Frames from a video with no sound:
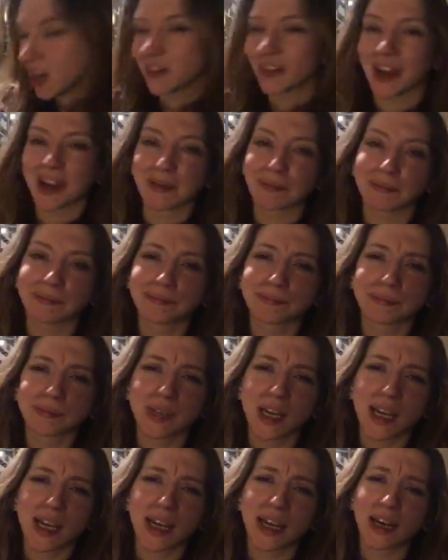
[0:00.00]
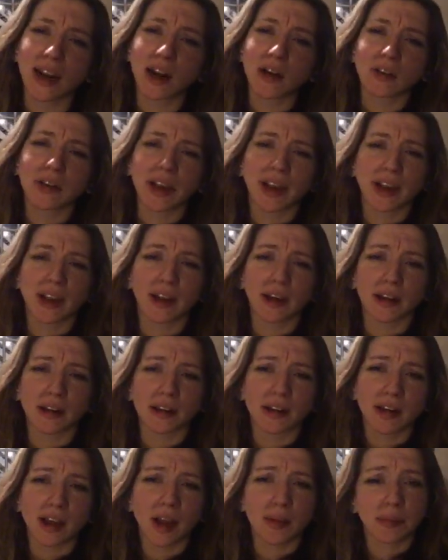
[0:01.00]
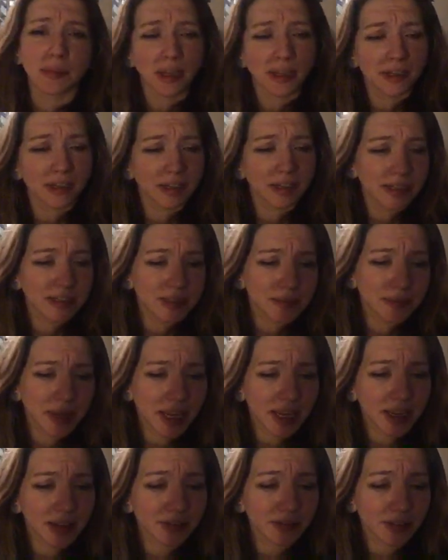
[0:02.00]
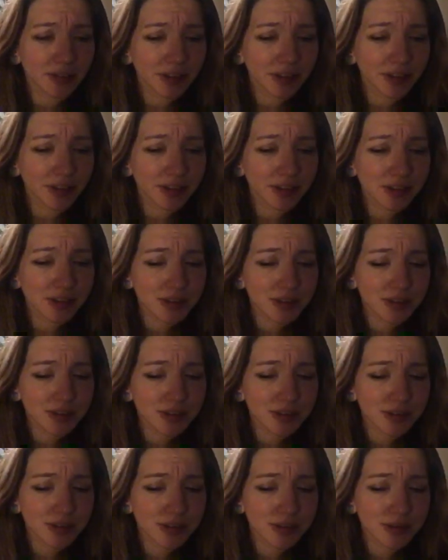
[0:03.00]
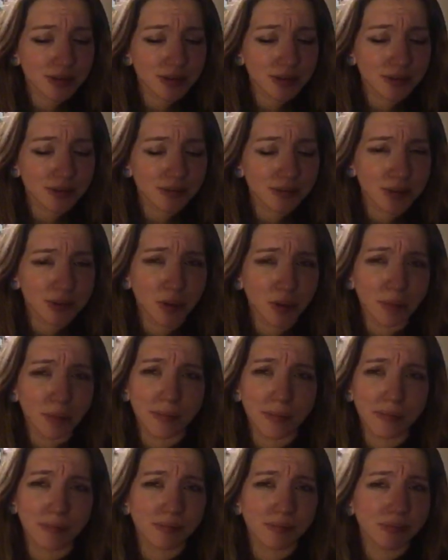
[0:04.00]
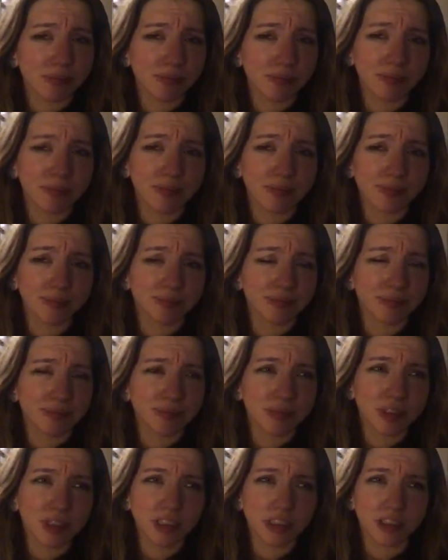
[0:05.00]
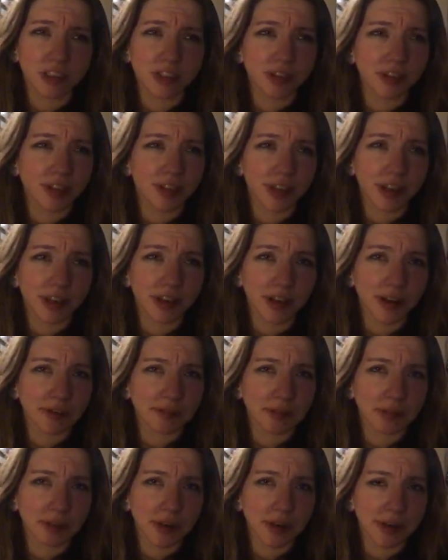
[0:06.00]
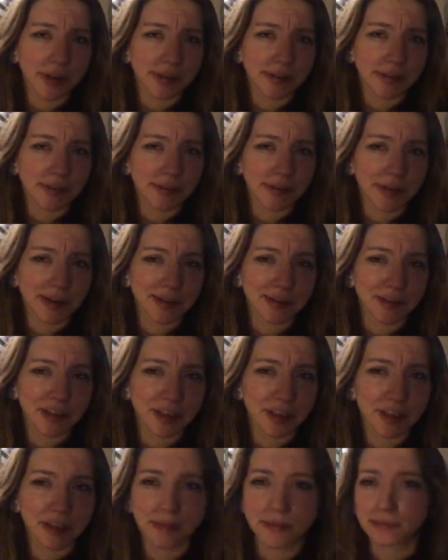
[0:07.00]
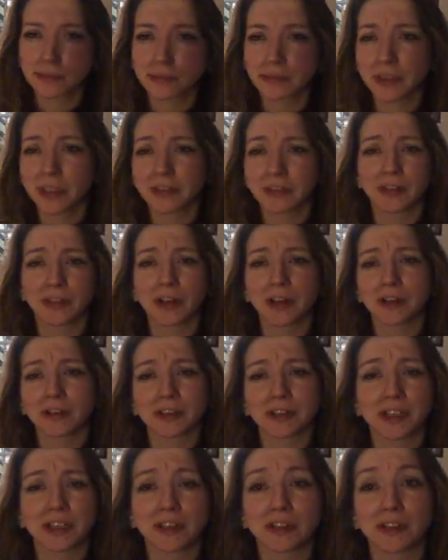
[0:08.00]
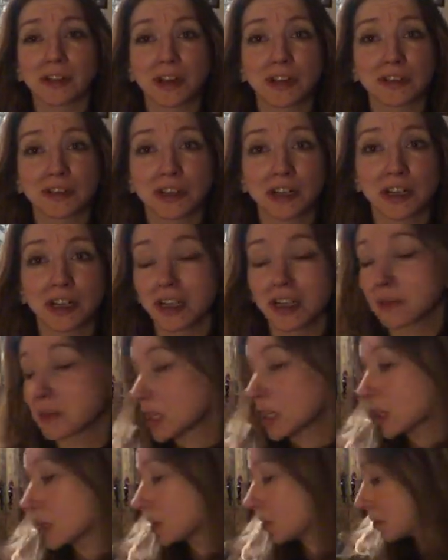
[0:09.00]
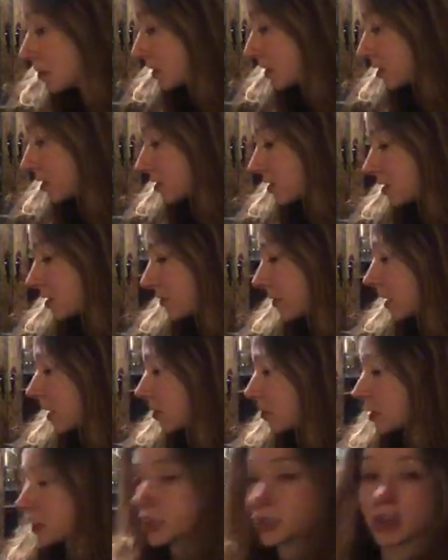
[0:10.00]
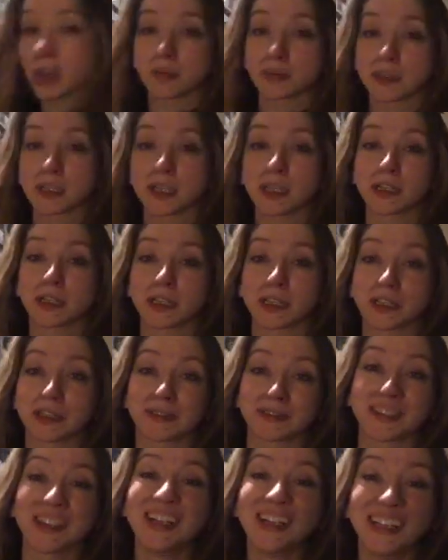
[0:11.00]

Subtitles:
All right. And I don't care. I'm probably going to get some hate for this. So just do the hate after I end the live thing. Even though I don't think you guys are going to give me hate. But just if anybody hops on here.